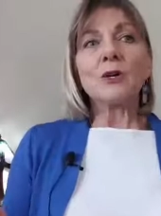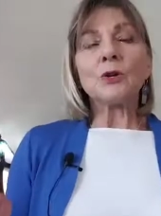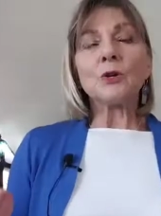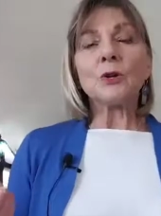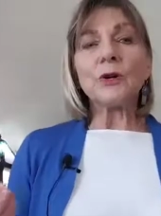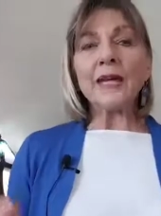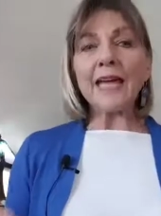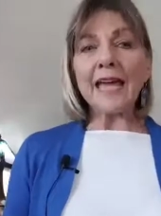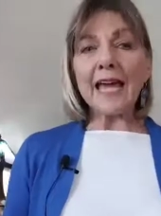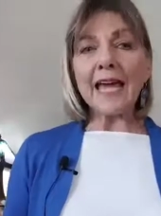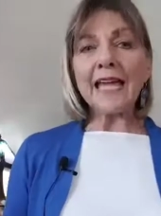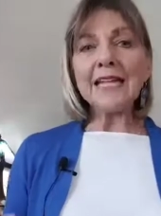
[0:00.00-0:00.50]

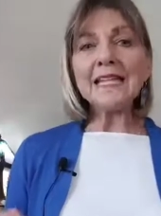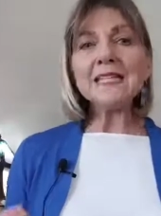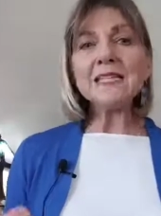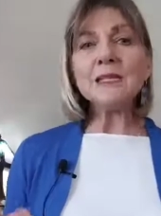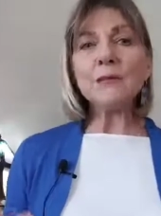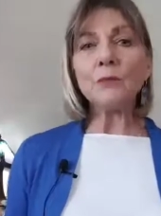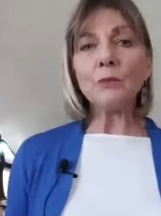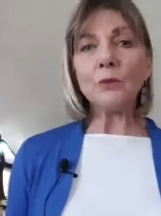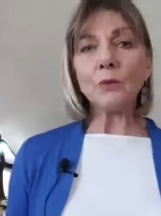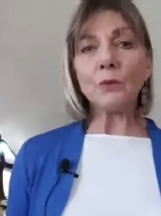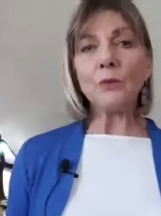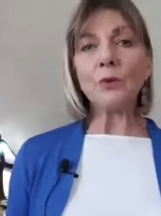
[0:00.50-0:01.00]

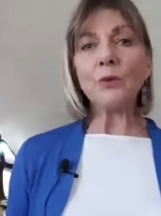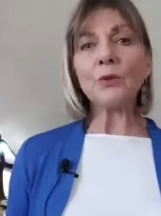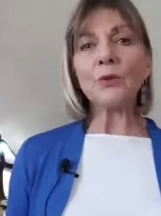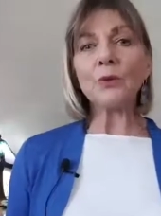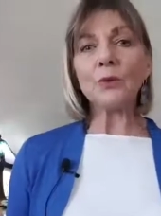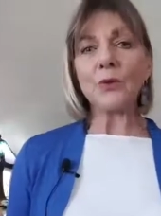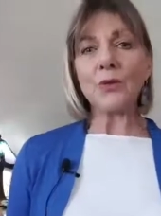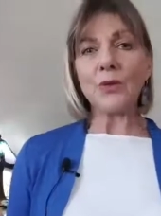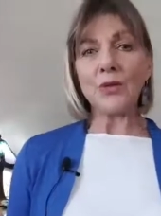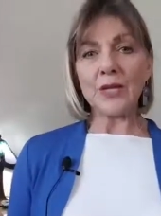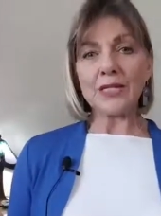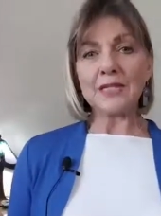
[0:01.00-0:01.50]
creates a more
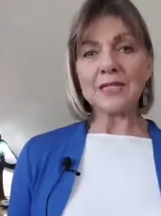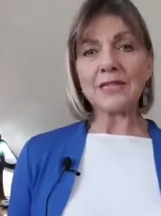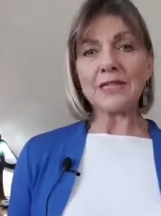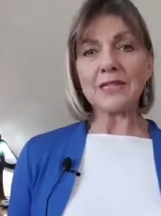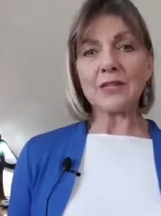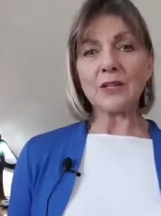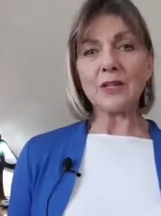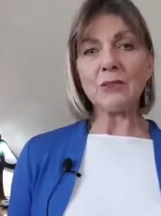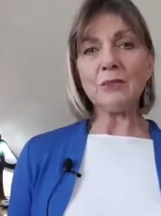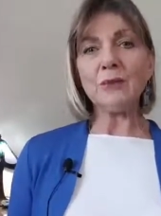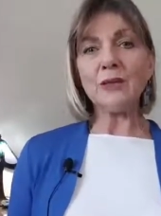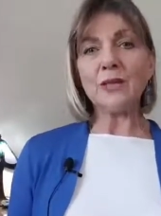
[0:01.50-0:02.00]

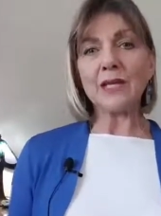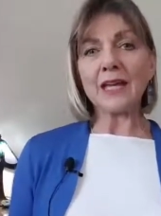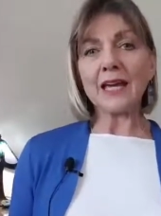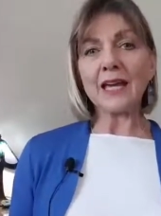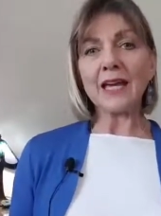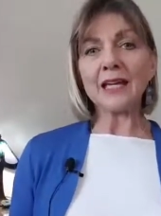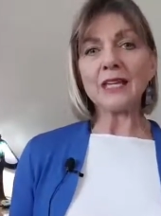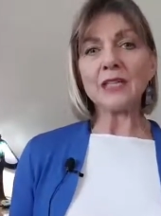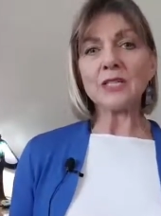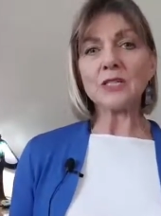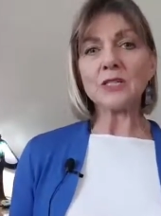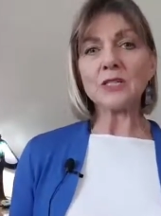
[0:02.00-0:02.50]
authentic
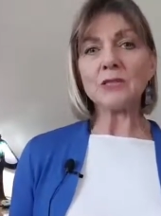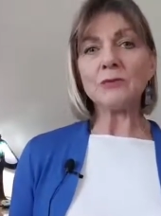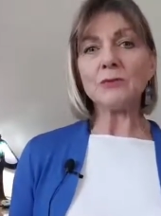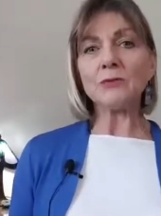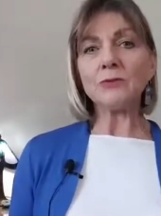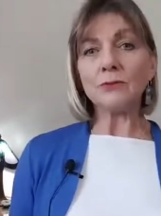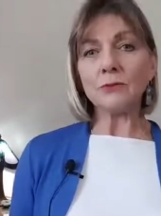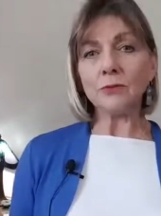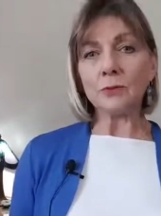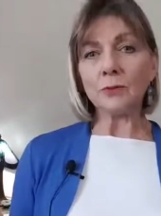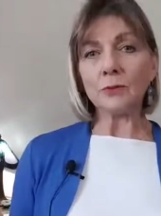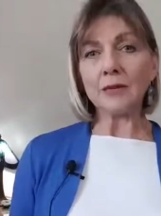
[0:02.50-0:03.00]
communication
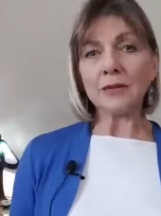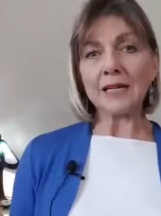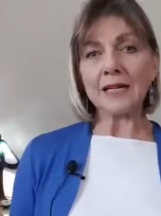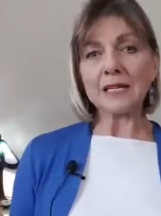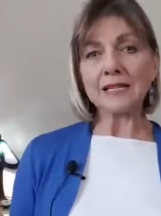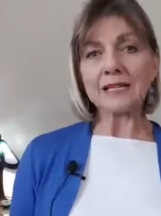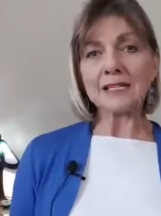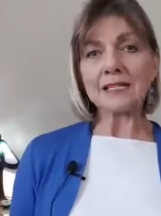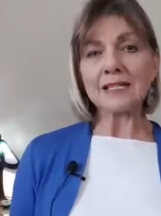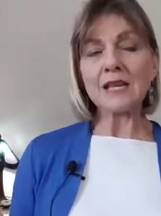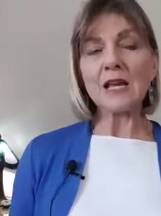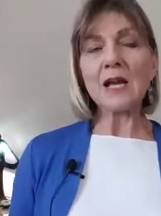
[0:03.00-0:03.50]
for
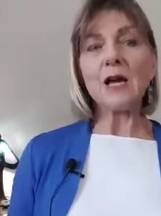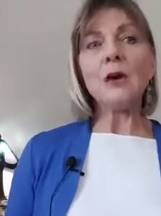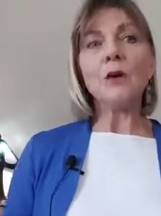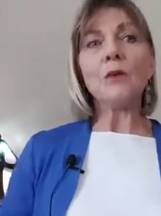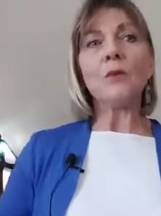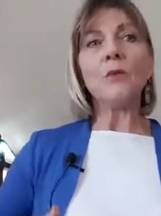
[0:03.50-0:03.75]
us.